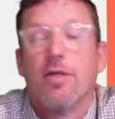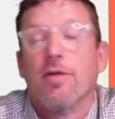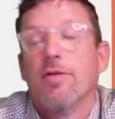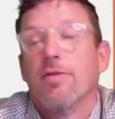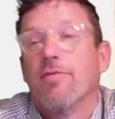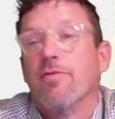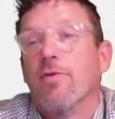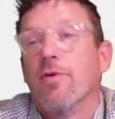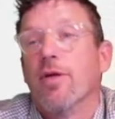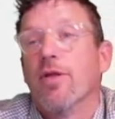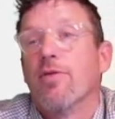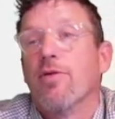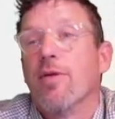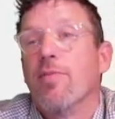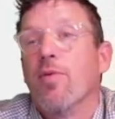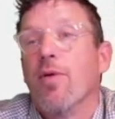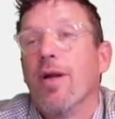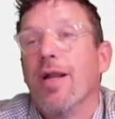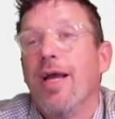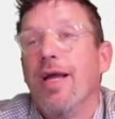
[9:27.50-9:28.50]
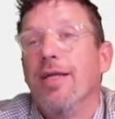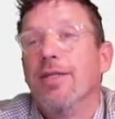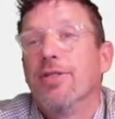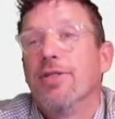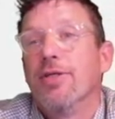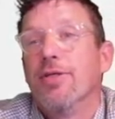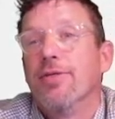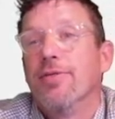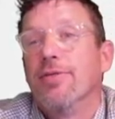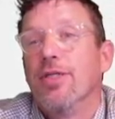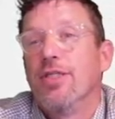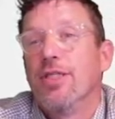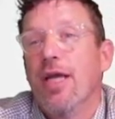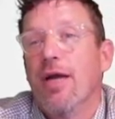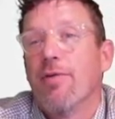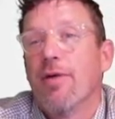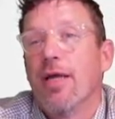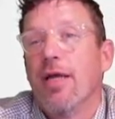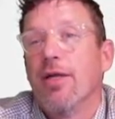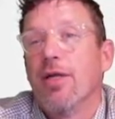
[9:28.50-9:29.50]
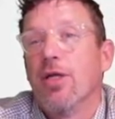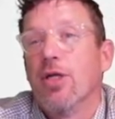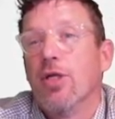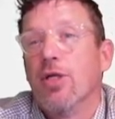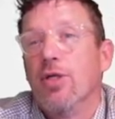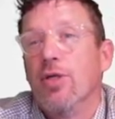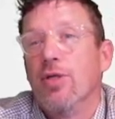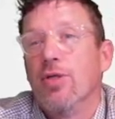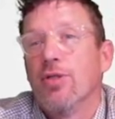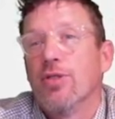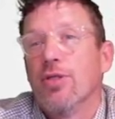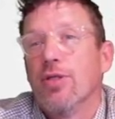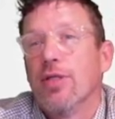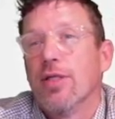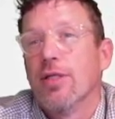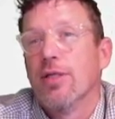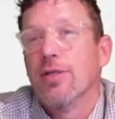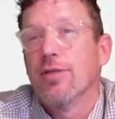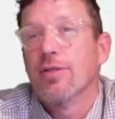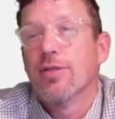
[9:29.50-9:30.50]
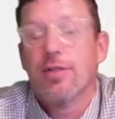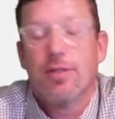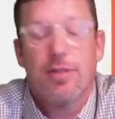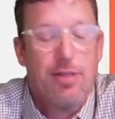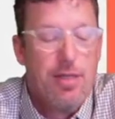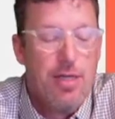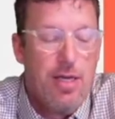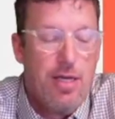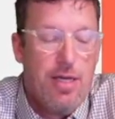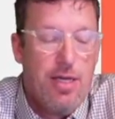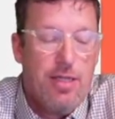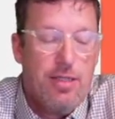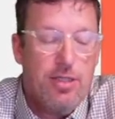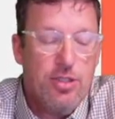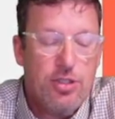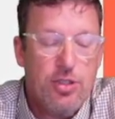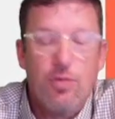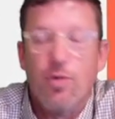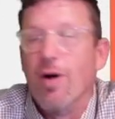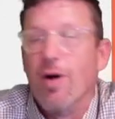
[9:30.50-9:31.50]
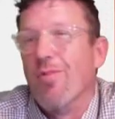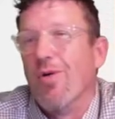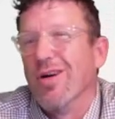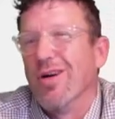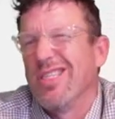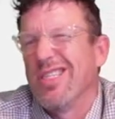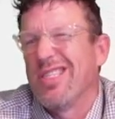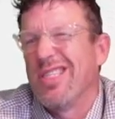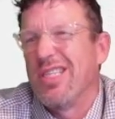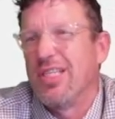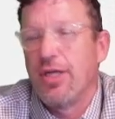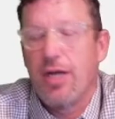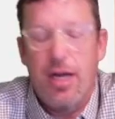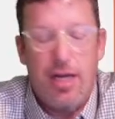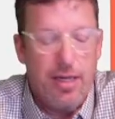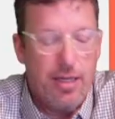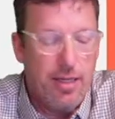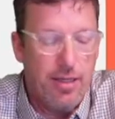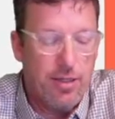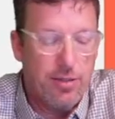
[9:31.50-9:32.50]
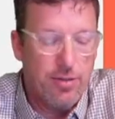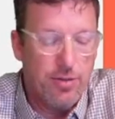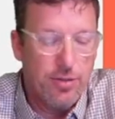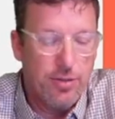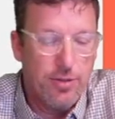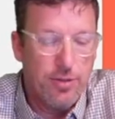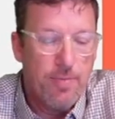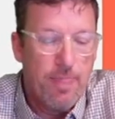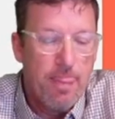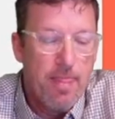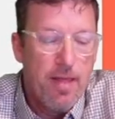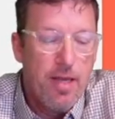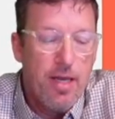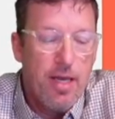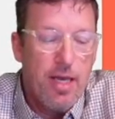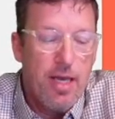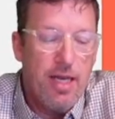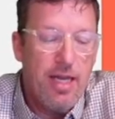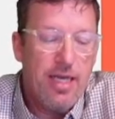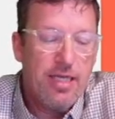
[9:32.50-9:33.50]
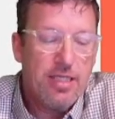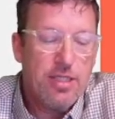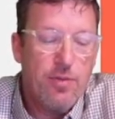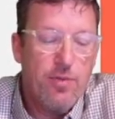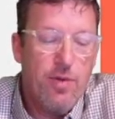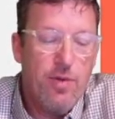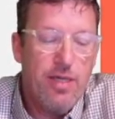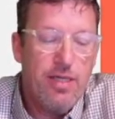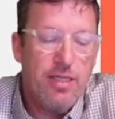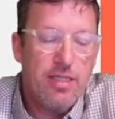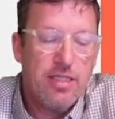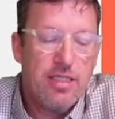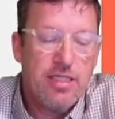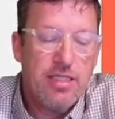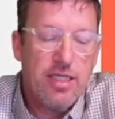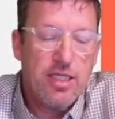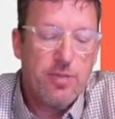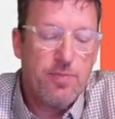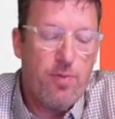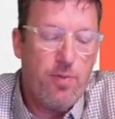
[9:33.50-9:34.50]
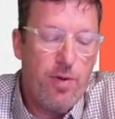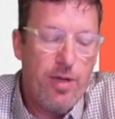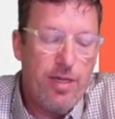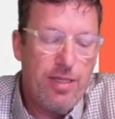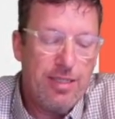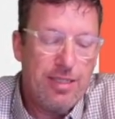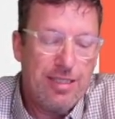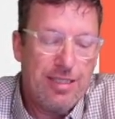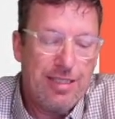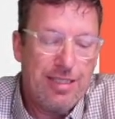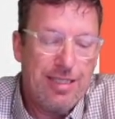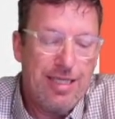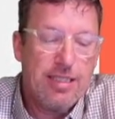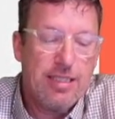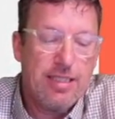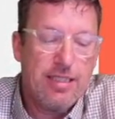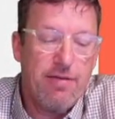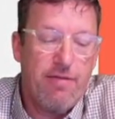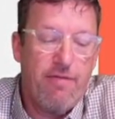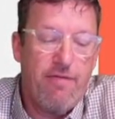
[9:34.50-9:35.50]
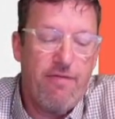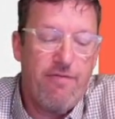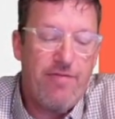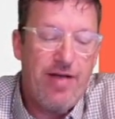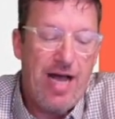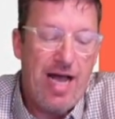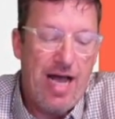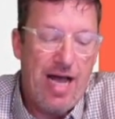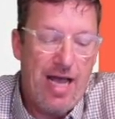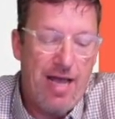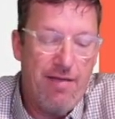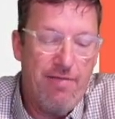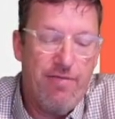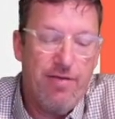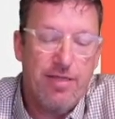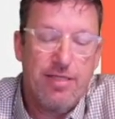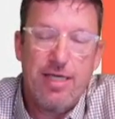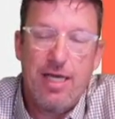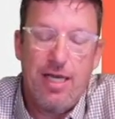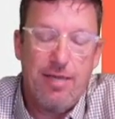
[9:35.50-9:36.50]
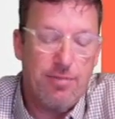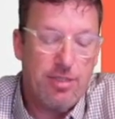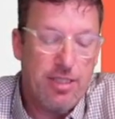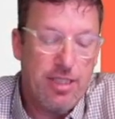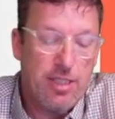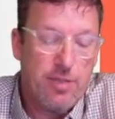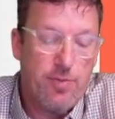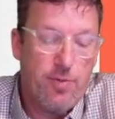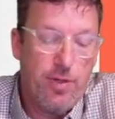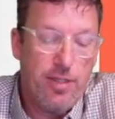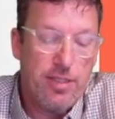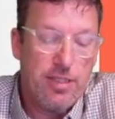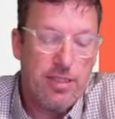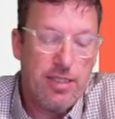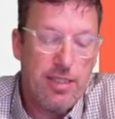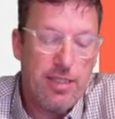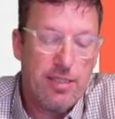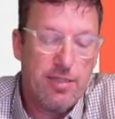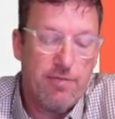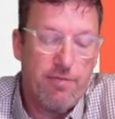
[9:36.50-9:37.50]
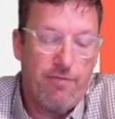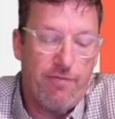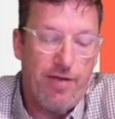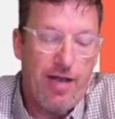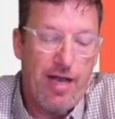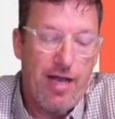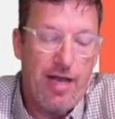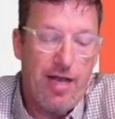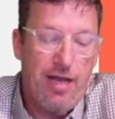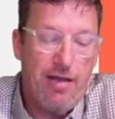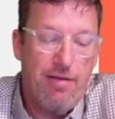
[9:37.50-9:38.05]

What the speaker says: 43.82. You see how we're getting closer and closer? Let's do one more just to try to get closer. Alexa, what is 6.65 times 6.65? 6.65 times 6.65